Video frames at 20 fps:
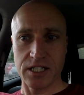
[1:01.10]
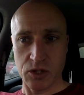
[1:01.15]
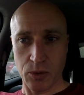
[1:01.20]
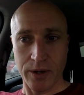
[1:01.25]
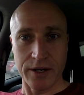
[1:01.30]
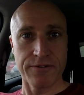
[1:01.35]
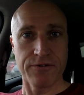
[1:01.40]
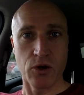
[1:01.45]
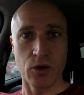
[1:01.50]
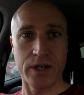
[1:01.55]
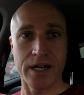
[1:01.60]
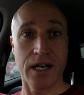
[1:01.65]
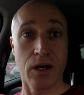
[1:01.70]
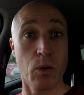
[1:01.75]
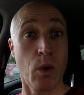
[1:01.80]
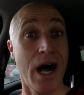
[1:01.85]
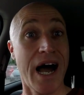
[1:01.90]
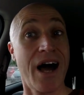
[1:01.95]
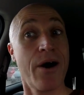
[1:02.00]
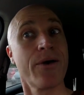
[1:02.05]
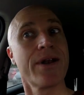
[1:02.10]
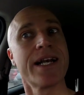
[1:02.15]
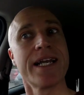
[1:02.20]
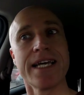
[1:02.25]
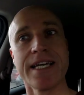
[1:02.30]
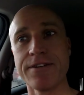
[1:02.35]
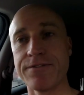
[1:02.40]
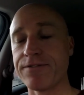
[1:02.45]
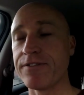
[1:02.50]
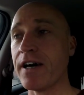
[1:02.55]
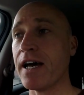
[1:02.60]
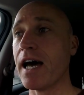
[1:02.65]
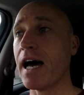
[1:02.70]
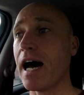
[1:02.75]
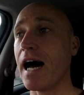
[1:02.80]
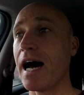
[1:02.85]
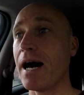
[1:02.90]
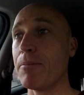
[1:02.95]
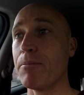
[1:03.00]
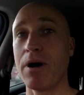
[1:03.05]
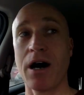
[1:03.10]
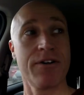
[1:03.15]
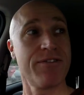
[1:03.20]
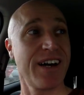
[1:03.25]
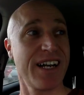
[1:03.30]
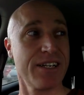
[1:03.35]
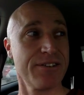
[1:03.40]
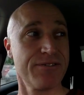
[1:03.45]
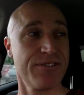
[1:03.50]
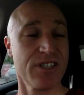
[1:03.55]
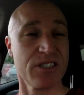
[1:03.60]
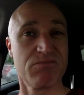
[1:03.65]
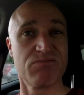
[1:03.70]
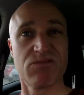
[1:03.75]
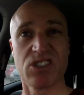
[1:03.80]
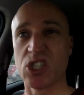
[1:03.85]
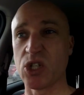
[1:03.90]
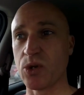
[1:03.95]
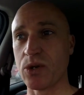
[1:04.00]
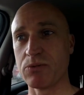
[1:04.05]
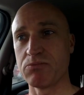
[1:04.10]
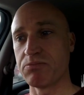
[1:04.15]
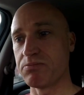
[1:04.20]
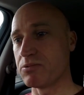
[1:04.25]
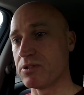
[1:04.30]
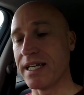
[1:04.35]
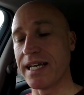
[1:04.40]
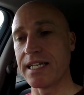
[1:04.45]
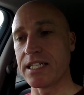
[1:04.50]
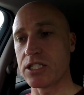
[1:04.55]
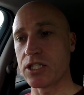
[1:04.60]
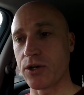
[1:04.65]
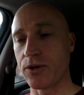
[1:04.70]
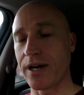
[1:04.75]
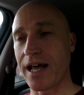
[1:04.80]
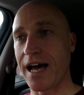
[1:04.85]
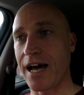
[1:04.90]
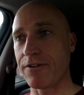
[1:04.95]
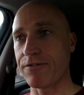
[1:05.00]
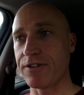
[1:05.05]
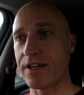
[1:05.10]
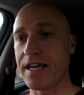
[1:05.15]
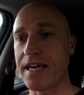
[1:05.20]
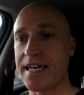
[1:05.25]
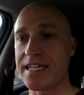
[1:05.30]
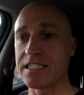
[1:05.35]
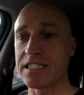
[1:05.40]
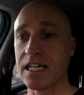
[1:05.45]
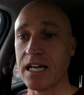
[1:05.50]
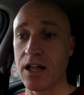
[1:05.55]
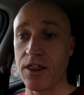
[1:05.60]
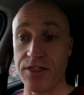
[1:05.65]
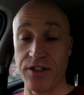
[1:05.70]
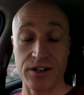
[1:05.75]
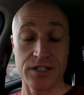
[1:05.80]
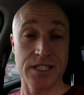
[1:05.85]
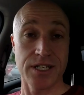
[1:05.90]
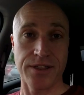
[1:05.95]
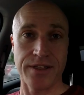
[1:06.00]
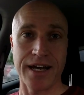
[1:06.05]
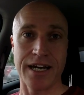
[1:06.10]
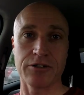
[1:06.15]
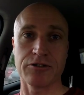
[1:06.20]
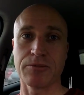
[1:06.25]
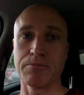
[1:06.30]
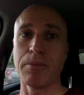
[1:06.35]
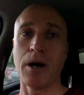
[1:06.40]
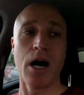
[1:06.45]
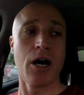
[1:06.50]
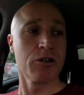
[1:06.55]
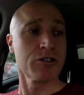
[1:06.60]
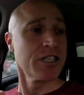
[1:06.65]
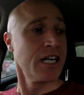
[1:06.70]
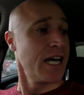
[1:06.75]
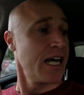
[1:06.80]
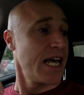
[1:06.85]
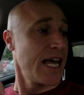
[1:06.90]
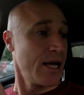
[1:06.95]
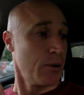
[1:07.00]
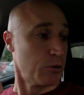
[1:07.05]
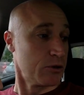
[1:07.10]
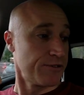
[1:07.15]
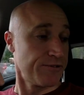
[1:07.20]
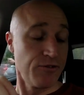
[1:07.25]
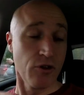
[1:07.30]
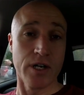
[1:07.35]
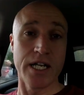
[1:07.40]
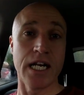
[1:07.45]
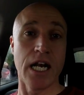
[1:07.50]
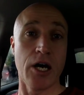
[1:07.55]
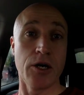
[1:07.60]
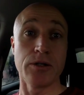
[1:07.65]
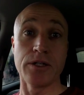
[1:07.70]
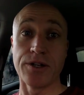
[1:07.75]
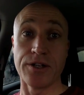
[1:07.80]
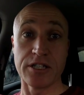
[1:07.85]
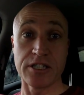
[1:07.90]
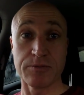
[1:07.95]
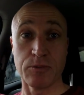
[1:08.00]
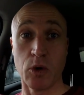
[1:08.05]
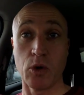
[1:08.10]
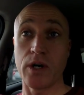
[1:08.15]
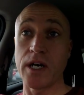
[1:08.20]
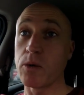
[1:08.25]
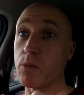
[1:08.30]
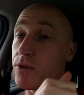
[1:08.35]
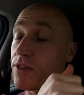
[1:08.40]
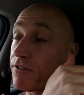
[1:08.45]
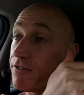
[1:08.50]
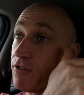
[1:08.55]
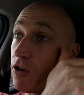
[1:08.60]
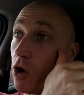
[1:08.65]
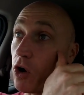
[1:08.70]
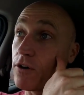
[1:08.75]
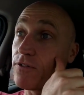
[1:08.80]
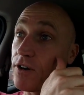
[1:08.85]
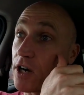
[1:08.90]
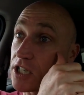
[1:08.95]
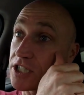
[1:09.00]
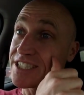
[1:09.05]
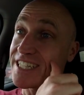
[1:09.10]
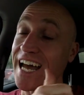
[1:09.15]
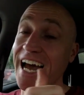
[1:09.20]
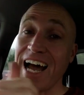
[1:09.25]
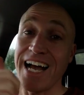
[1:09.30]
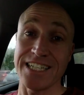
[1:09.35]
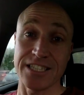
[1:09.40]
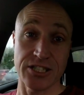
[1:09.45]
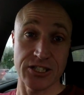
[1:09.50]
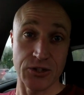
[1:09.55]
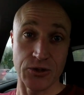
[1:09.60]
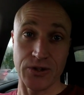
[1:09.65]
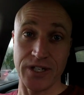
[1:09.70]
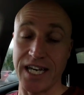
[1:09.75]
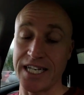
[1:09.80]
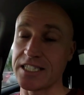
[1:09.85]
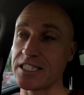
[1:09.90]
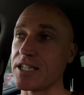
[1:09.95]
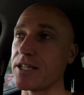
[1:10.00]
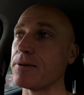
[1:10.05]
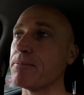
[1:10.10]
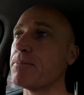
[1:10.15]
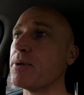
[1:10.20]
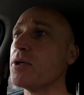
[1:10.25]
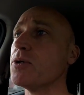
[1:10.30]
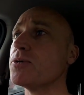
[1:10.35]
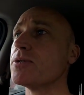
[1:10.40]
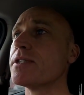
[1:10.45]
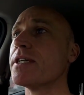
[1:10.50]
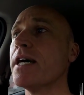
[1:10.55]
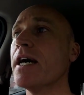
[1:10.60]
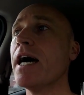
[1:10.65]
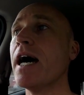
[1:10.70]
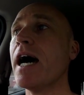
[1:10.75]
24 kilowatt hour Leaf. I've had it for nearly two and a half years, 30,000 miles. It was fully loaded this morning with the four of us and suitcase in the boot.